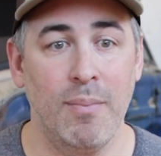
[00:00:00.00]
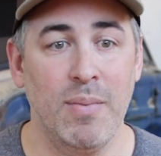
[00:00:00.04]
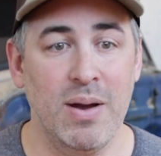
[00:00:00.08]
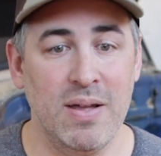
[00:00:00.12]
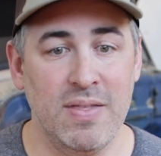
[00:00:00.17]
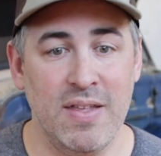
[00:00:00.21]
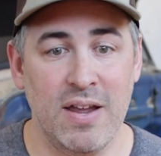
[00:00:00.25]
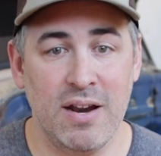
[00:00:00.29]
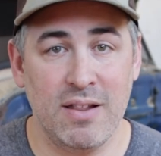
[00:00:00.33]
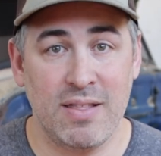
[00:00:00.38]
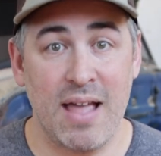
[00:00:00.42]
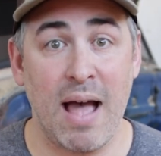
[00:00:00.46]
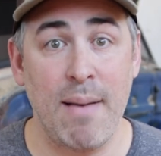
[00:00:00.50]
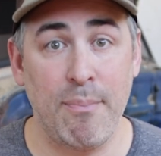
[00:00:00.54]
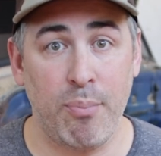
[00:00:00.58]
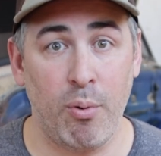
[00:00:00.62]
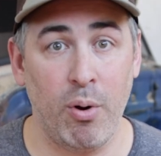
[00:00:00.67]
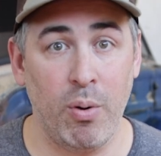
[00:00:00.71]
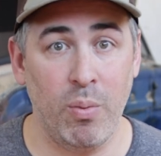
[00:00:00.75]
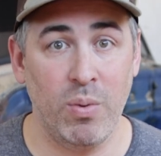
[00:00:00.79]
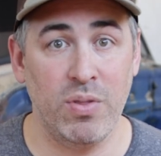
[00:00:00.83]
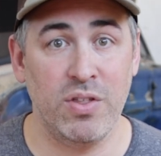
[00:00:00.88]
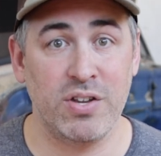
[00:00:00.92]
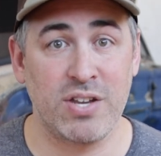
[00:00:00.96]
And then at that
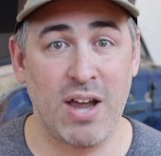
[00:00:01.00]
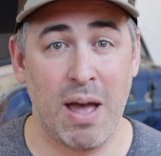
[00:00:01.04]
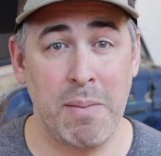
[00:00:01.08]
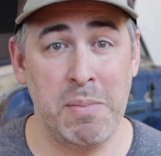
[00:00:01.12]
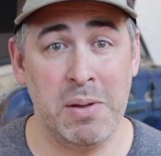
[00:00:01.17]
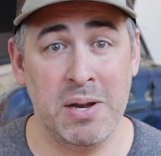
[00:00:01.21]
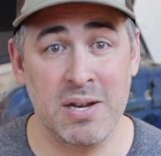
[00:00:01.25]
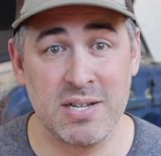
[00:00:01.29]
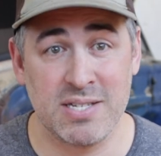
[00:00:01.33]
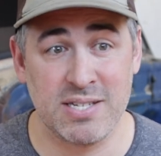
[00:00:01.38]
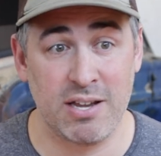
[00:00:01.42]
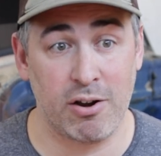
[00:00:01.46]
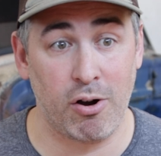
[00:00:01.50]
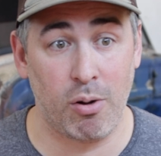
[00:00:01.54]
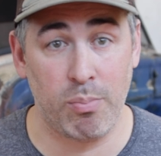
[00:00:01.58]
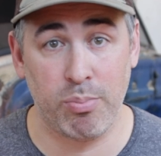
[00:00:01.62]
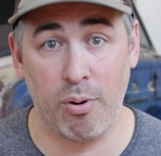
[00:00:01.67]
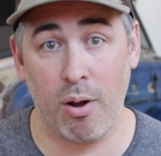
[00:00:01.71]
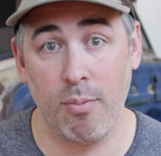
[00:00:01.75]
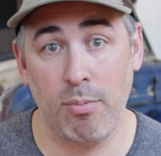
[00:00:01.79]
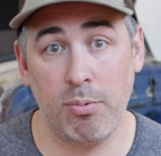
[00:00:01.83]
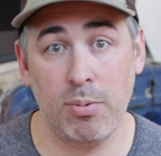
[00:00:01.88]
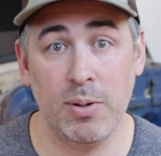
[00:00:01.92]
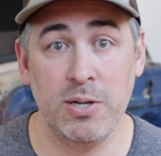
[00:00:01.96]
point, when the timing is set, I'll
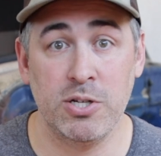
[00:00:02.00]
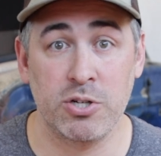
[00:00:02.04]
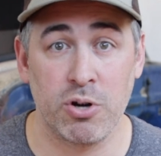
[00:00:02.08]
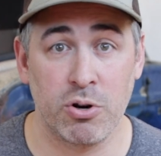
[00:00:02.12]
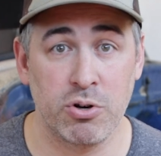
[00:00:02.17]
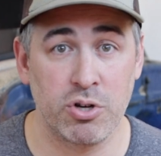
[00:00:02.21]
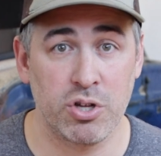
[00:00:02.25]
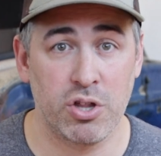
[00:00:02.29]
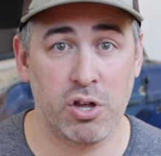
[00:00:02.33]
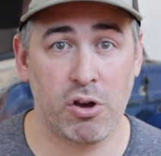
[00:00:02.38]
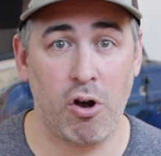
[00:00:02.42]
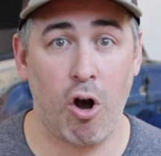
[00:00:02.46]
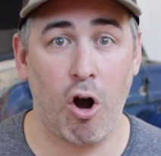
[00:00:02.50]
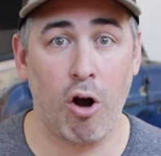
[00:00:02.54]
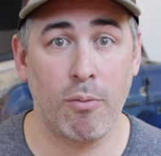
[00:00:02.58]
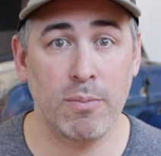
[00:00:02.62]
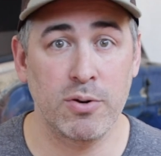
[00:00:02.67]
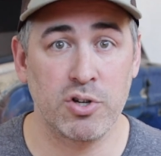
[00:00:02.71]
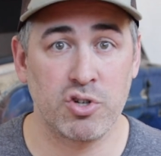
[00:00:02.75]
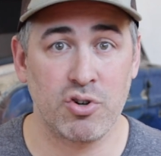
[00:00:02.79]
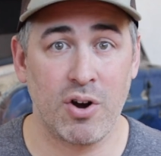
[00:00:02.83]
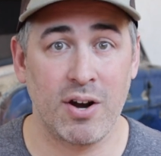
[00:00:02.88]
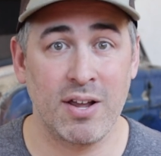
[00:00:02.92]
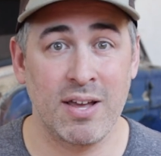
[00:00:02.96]
probably turn to the carb
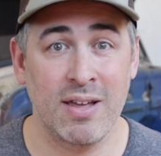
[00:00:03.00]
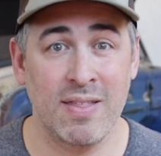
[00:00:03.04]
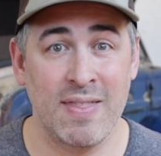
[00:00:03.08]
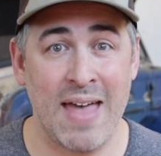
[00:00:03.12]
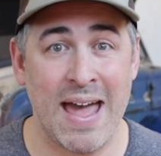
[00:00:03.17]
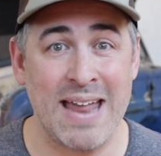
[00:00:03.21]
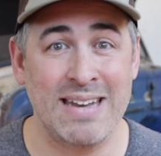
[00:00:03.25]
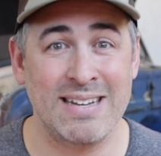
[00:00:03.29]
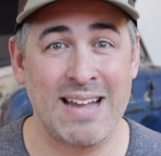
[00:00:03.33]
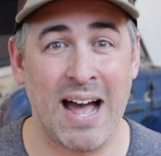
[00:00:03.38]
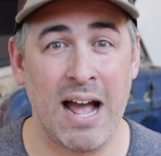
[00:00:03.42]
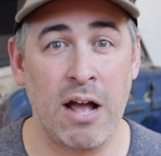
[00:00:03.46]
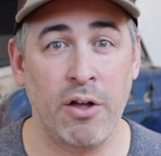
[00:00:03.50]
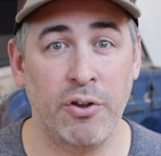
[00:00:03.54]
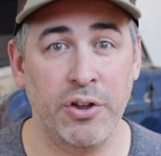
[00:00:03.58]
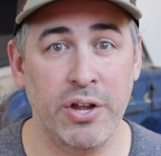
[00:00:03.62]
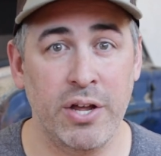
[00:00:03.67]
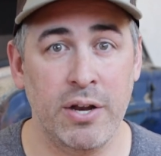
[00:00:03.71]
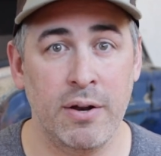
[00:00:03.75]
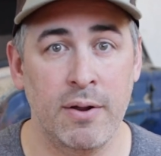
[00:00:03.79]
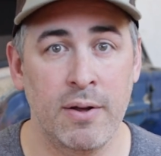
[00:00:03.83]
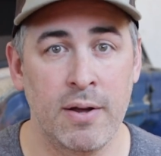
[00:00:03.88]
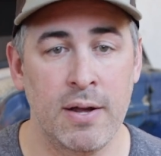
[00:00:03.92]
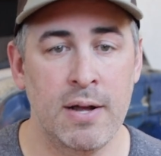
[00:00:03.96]
and try to get that dialed
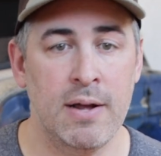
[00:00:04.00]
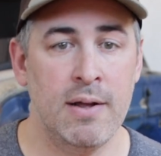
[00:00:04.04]
in.